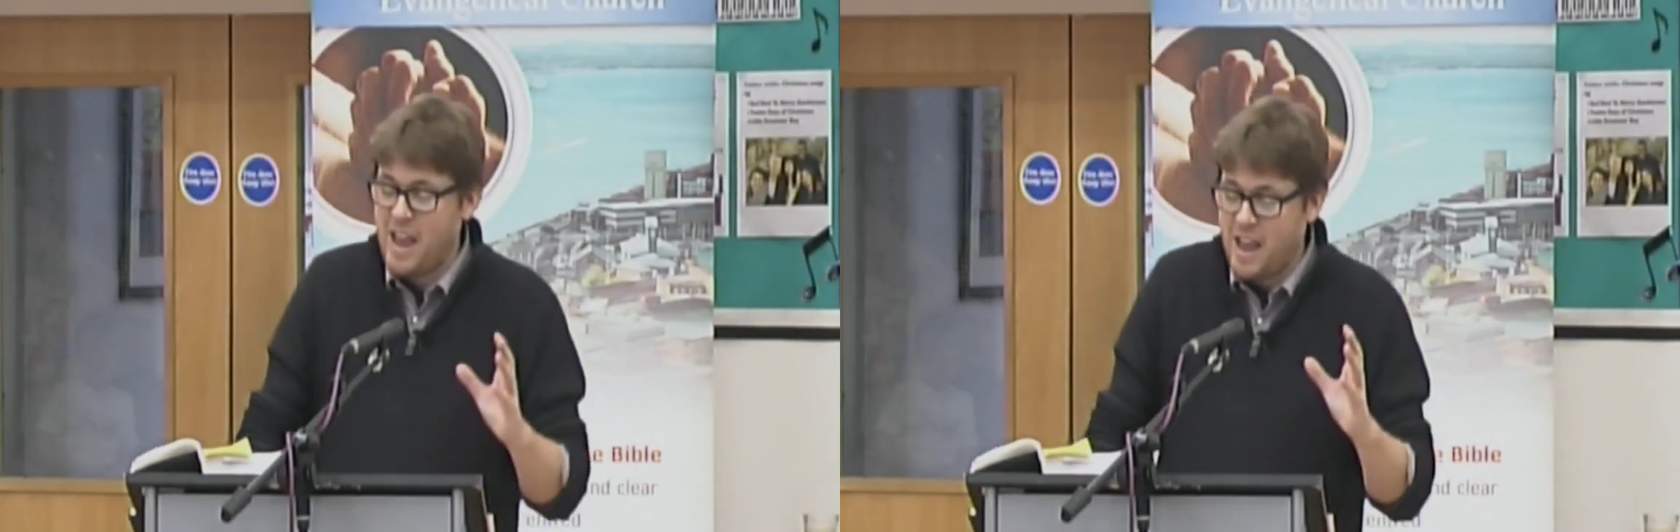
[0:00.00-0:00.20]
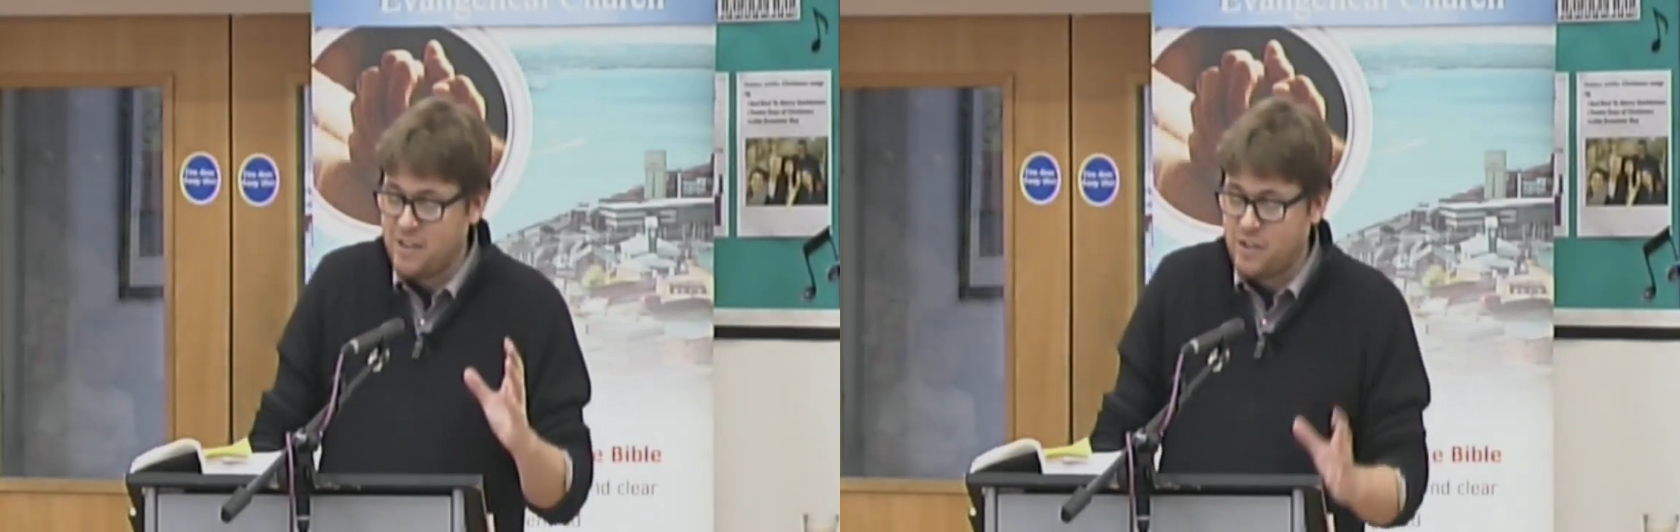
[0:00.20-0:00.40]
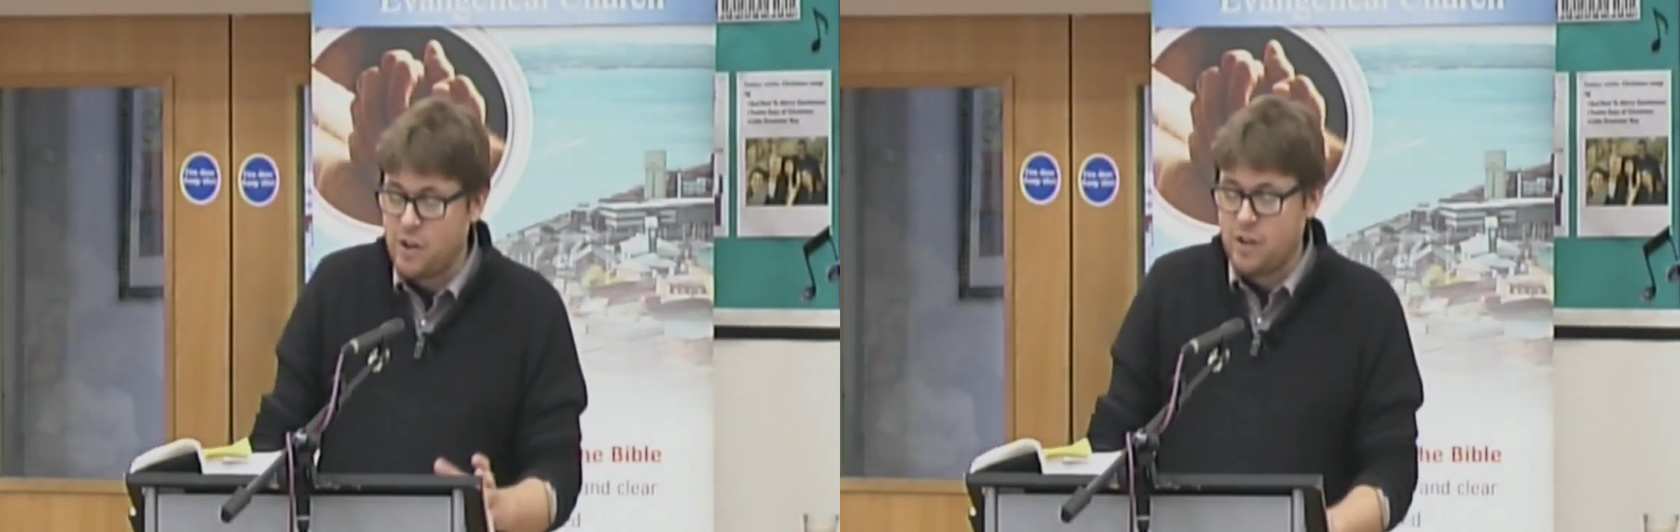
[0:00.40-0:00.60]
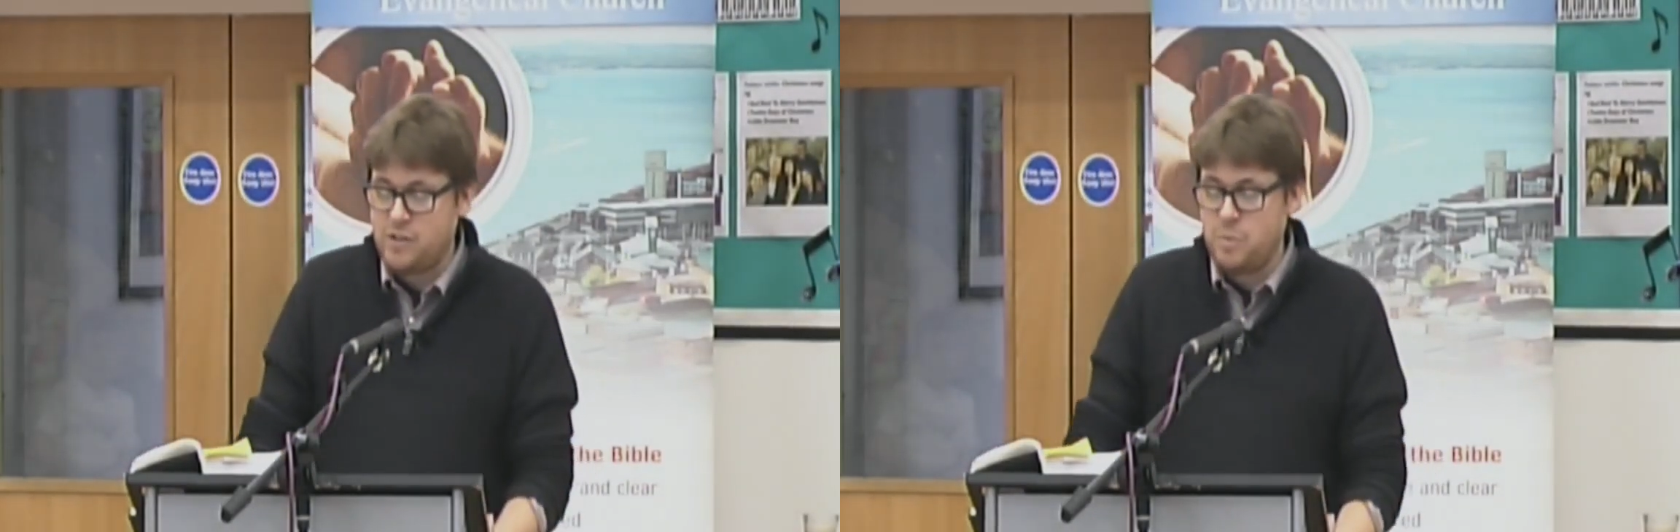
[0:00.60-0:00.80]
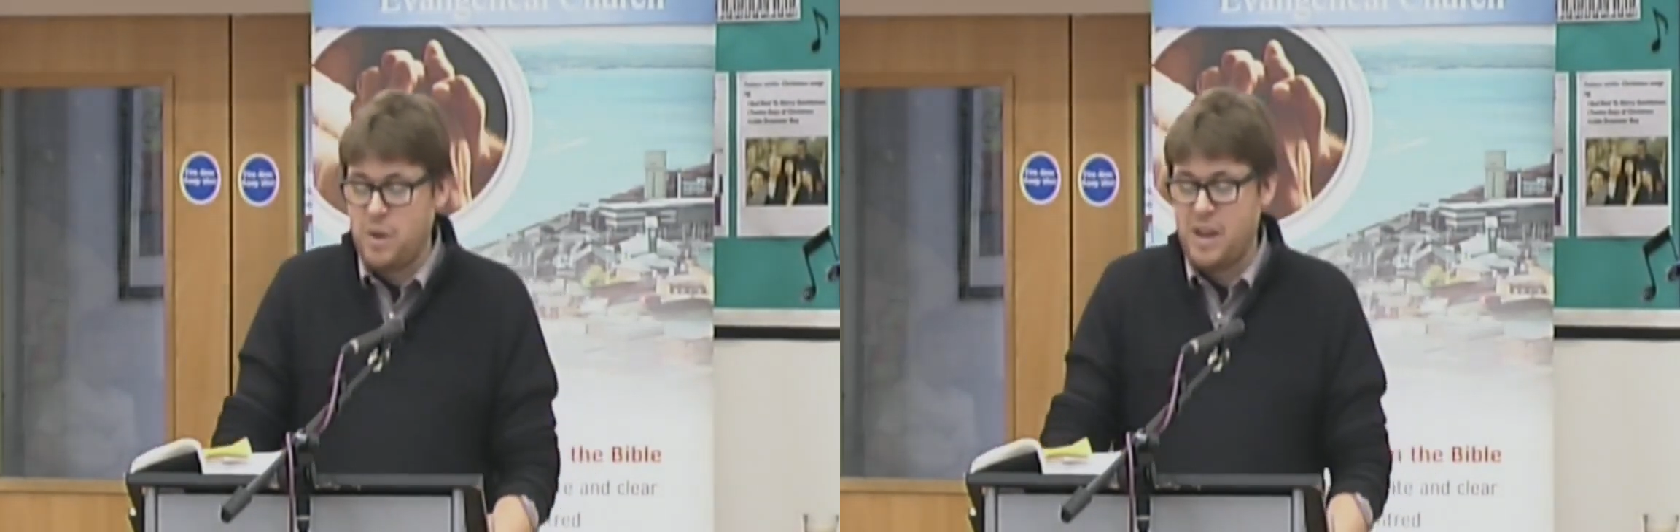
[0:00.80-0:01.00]
has got to
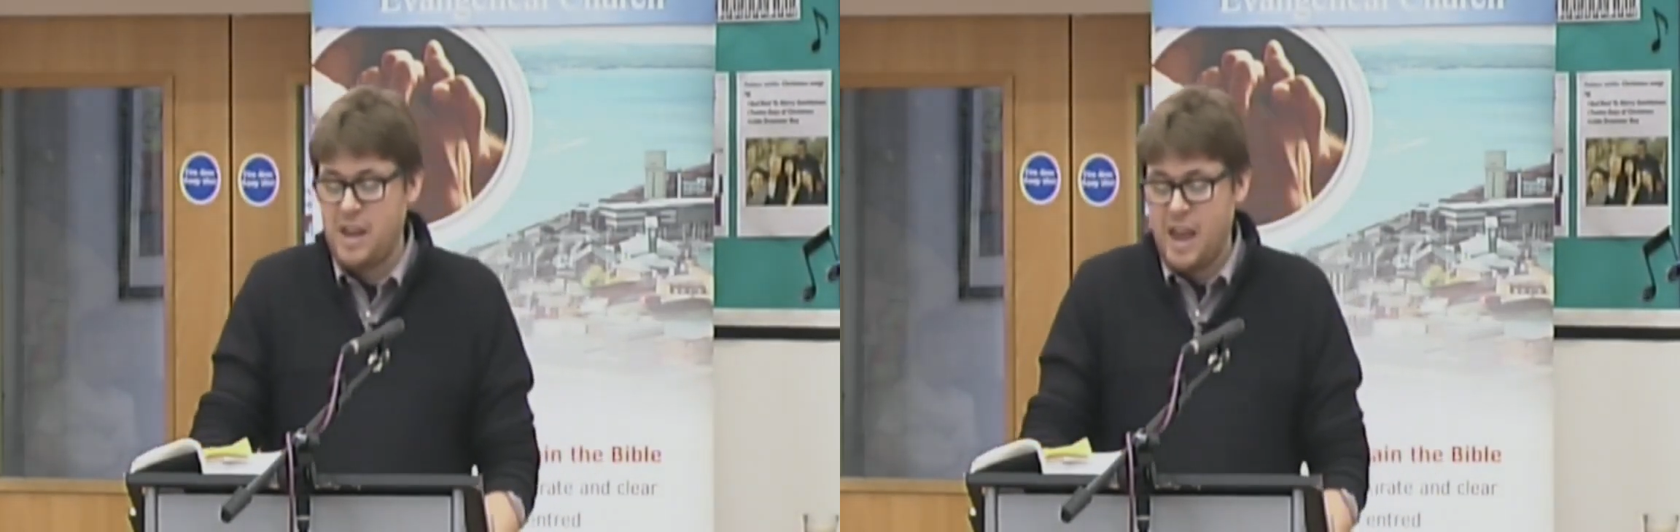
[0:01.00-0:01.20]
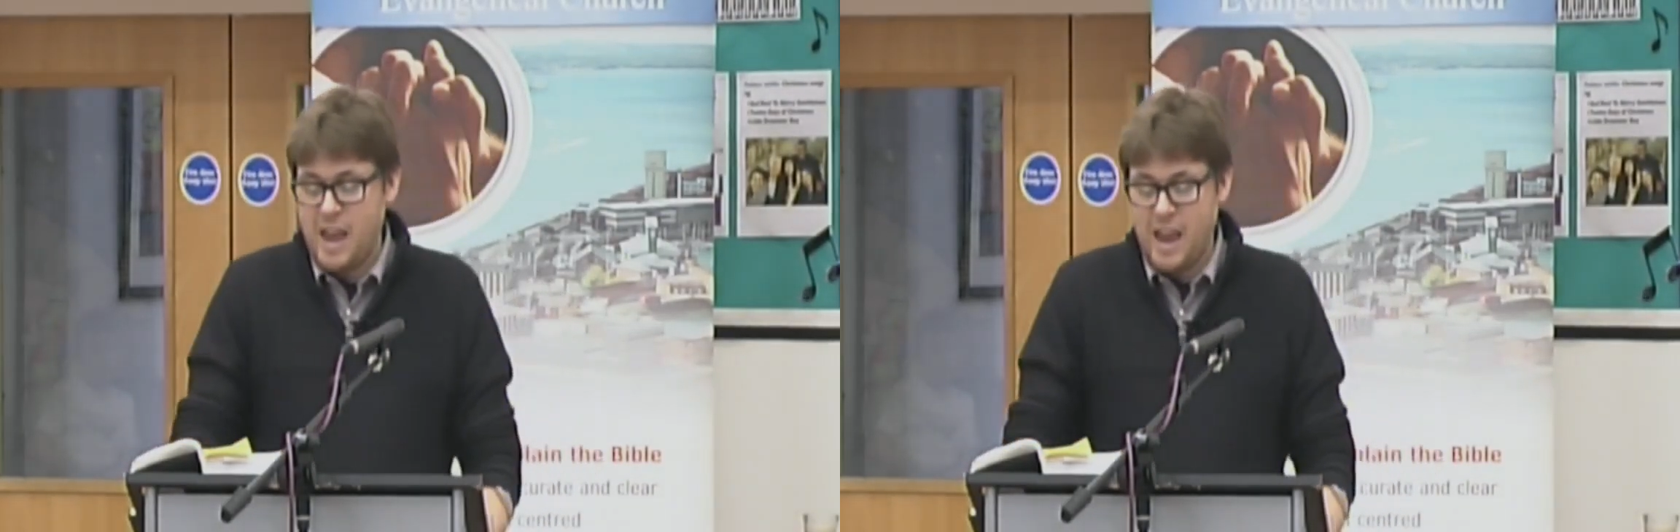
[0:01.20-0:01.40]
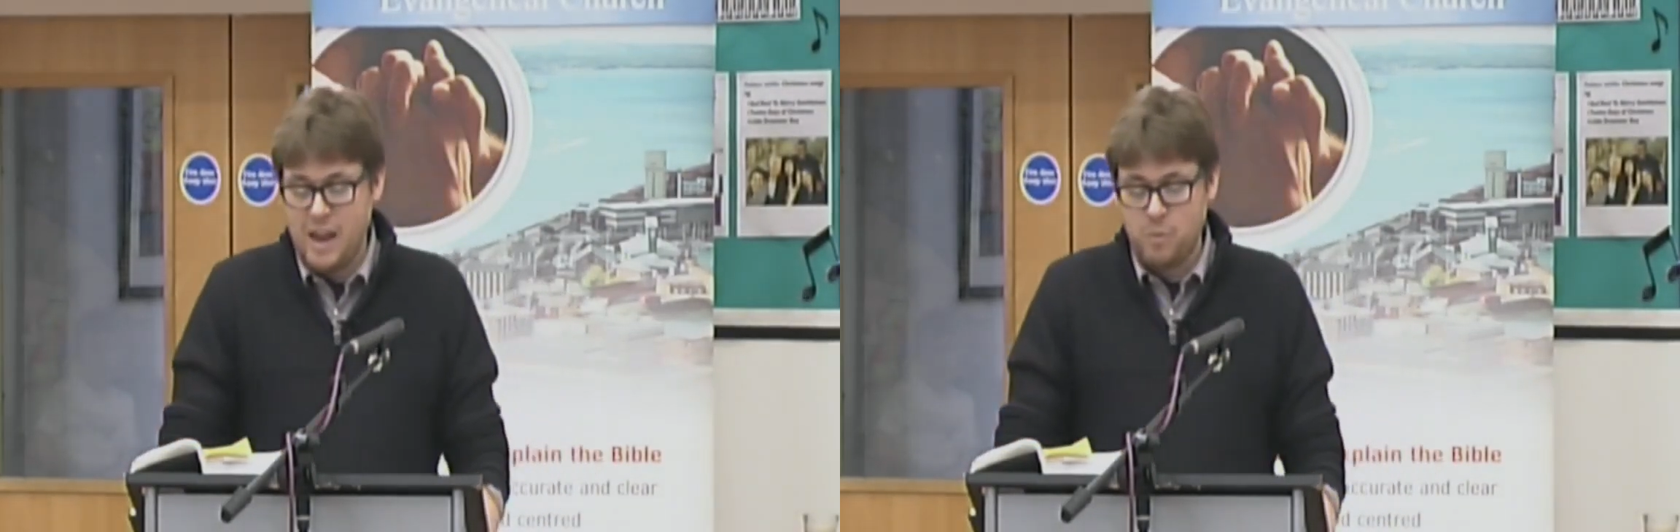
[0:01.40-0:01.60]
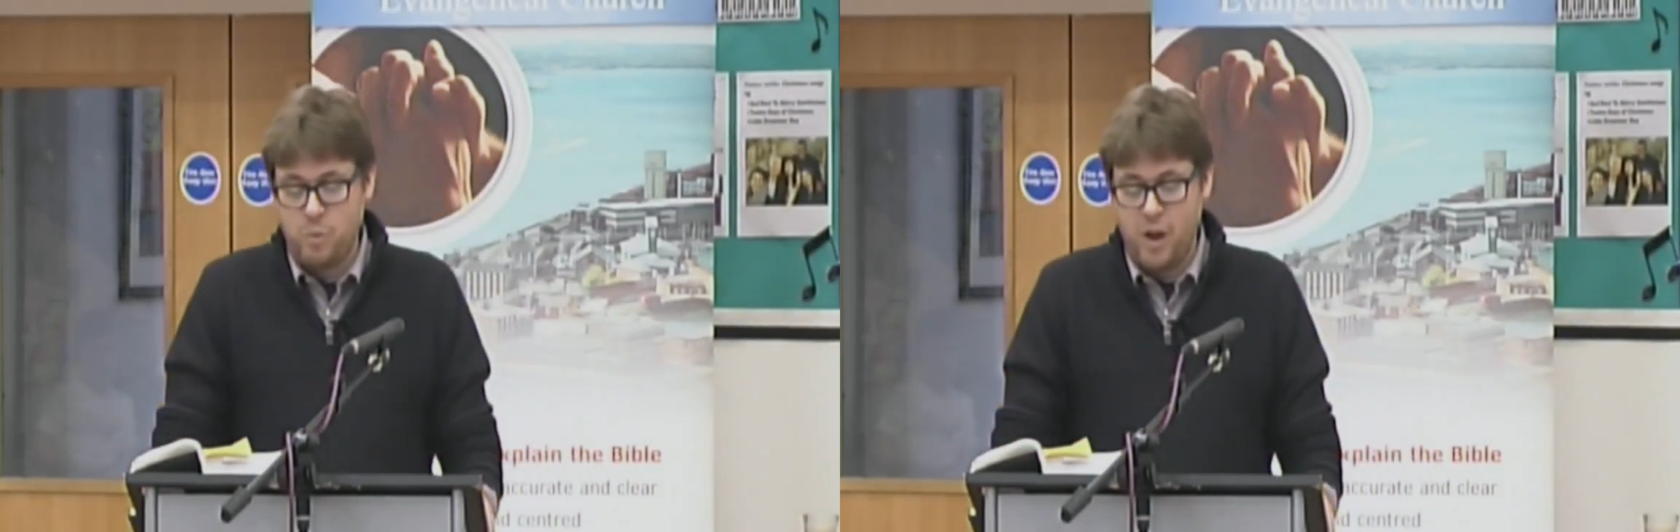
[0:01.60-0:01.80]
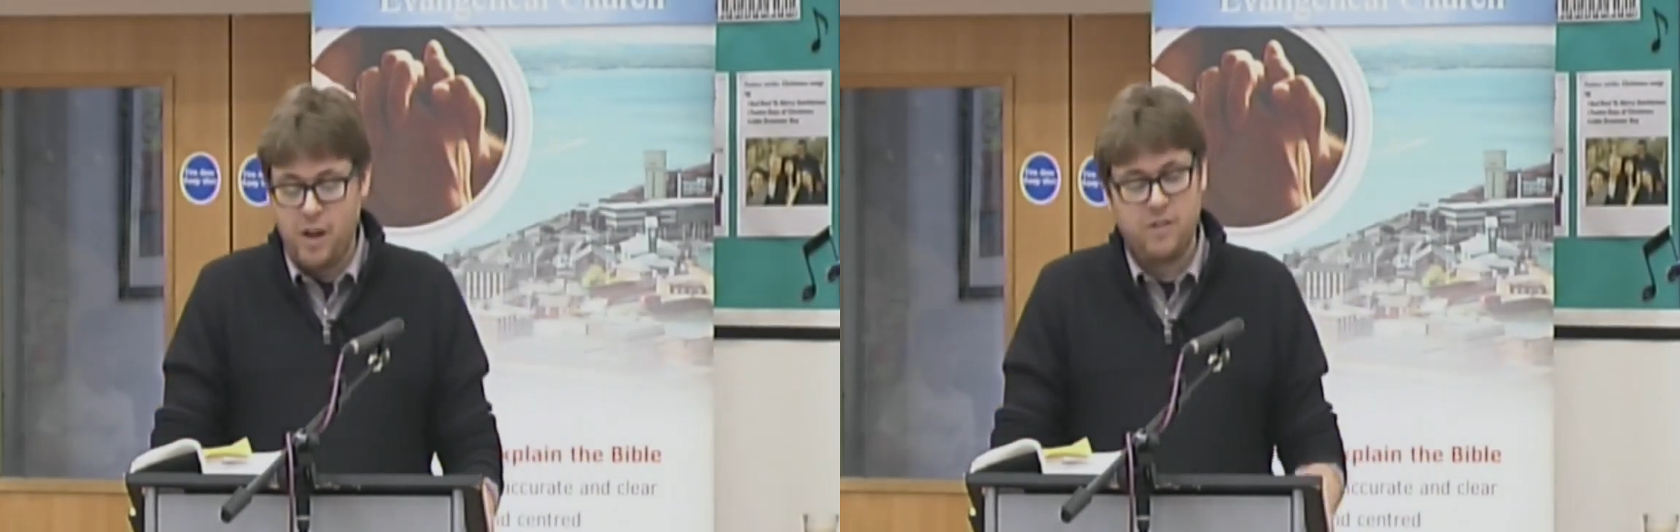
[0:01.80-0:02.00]
be in
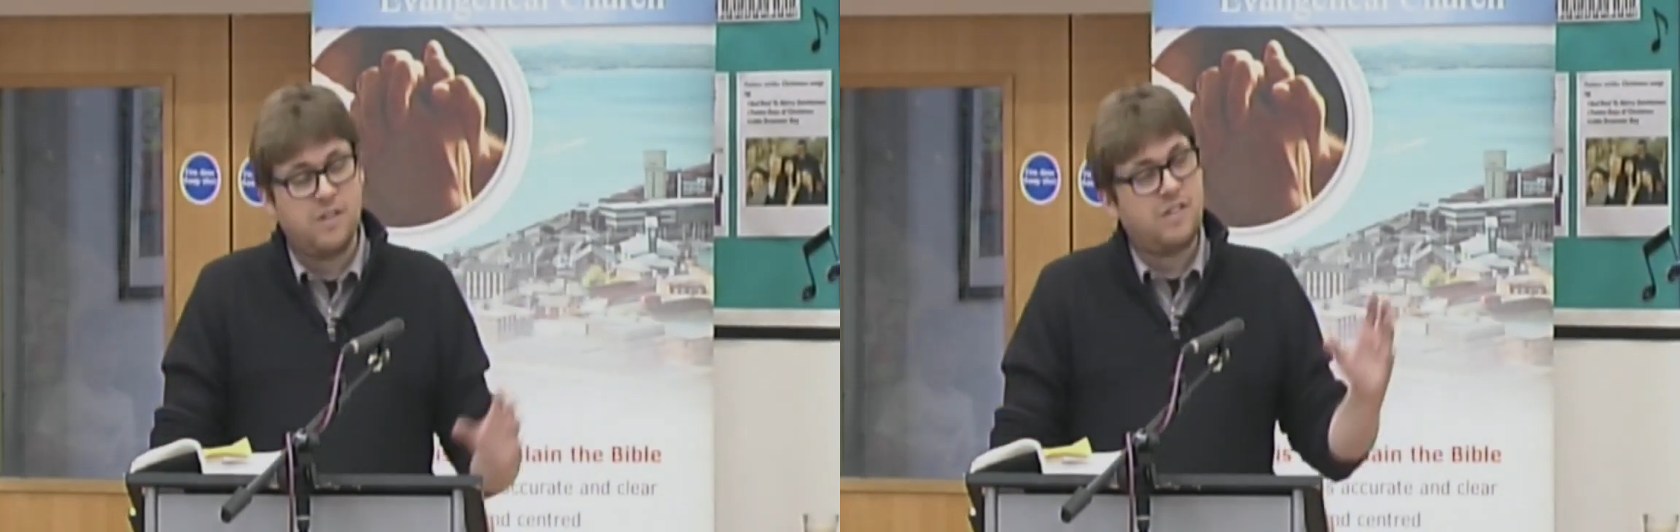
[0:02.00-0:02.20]
person,